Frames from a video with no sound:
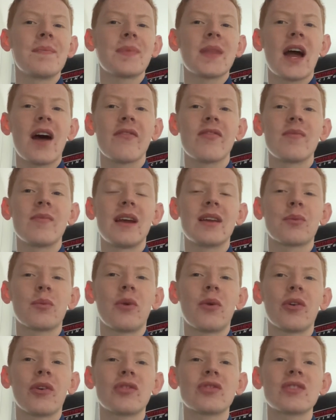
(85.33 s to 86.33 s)
having made
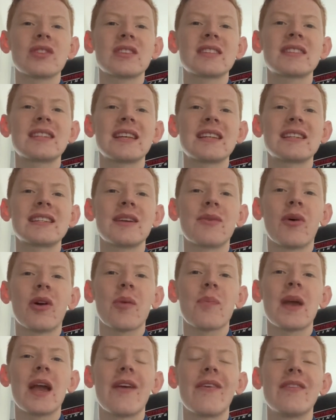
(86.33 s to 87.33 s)
161
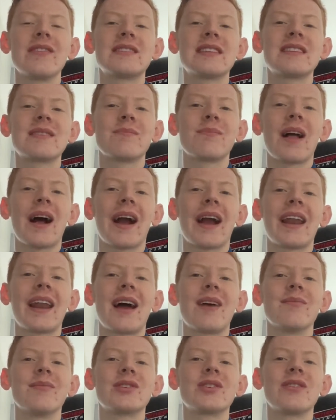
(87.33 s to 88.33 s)
appearances in black and
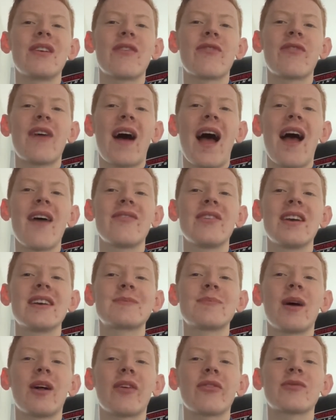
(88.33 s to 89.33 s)
amber during a 5-year
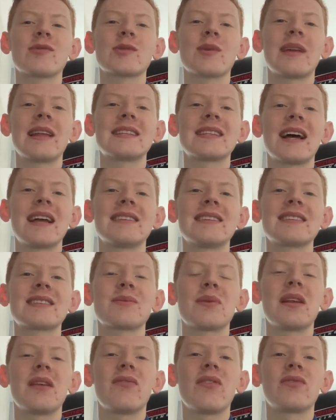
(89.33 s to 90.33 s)
spell from 2010 to
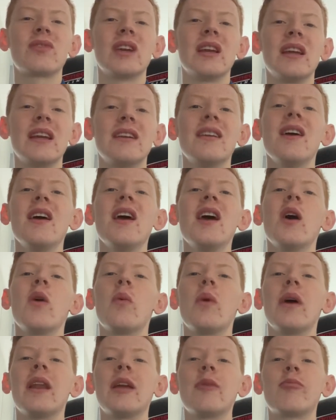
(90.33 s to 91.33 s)
2015,
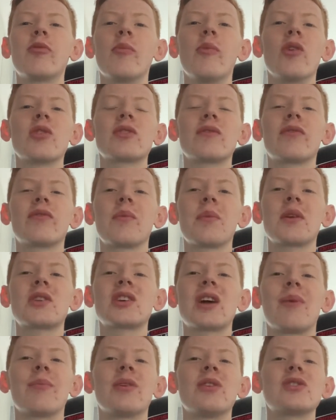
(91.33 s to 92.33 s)
winning promotion from the
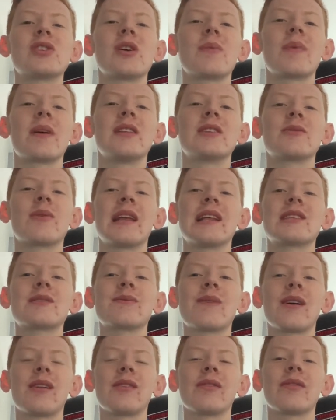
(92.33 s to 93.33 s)
Championship in
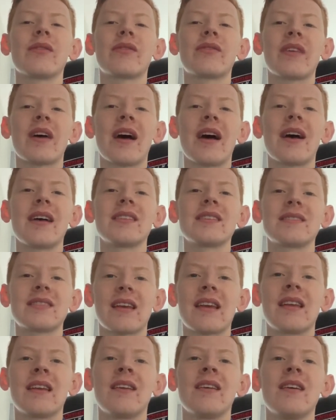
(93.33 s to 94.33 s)

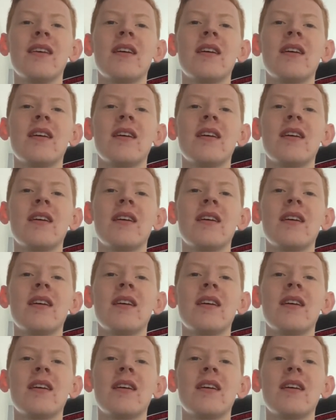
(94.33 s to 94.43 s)
2012-13.